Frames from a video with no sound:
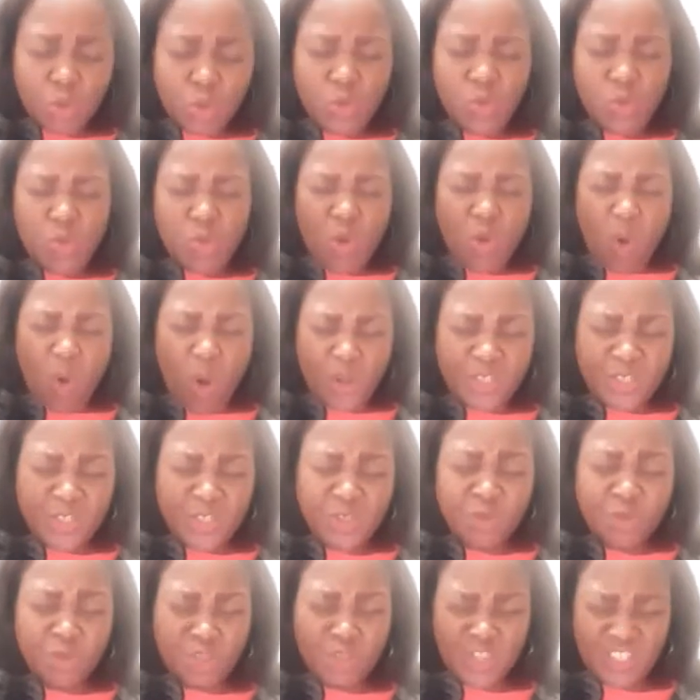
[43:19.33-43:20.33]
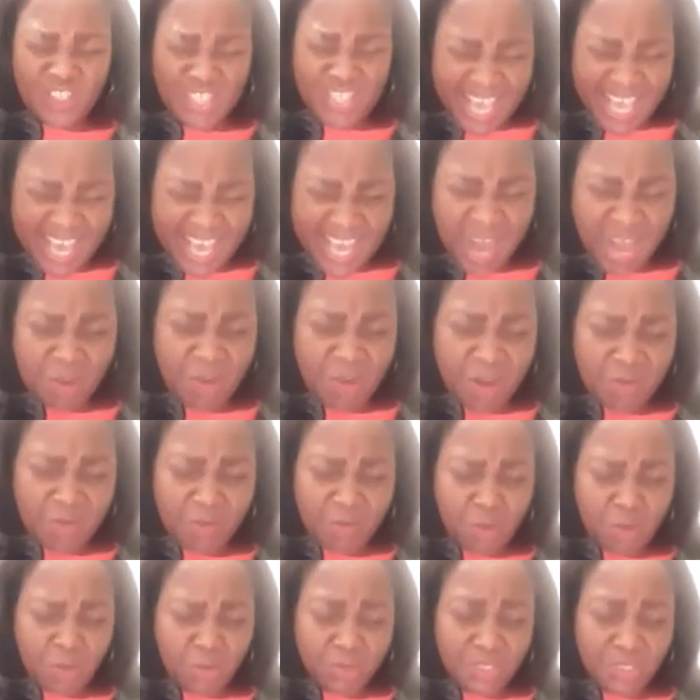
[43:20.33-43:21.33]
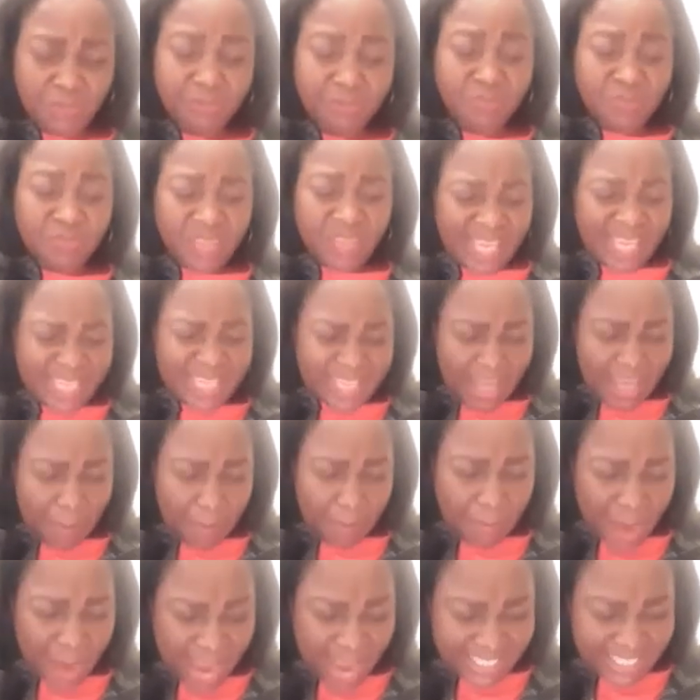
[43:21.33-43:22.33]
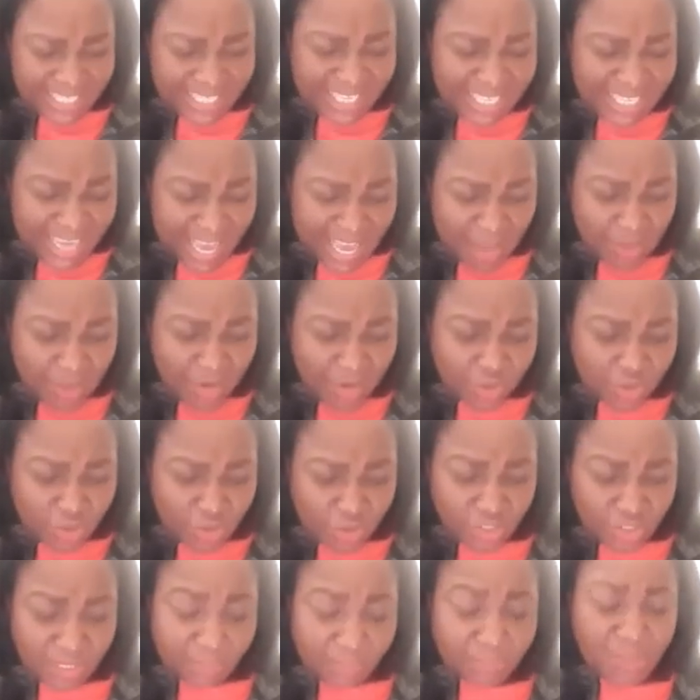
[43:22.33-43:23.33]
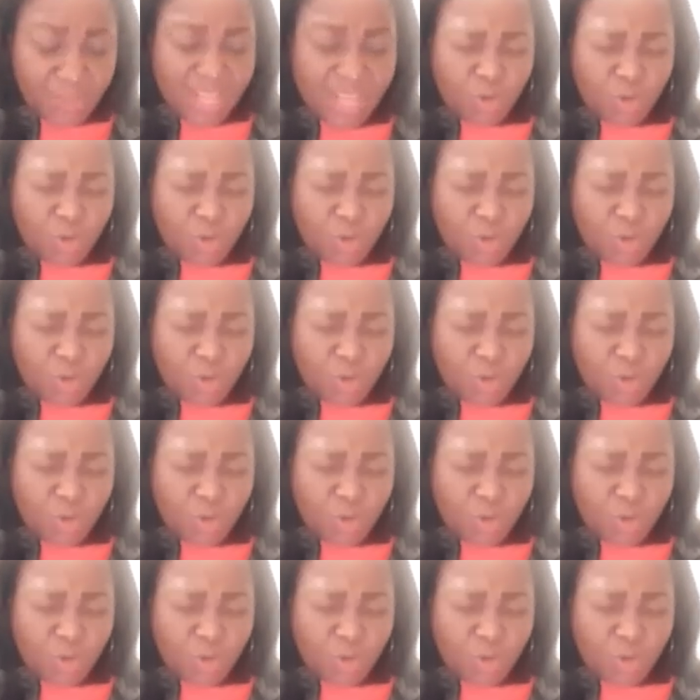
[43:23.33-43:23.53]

you will cause it to scare our foes in the mighty name of Jesus.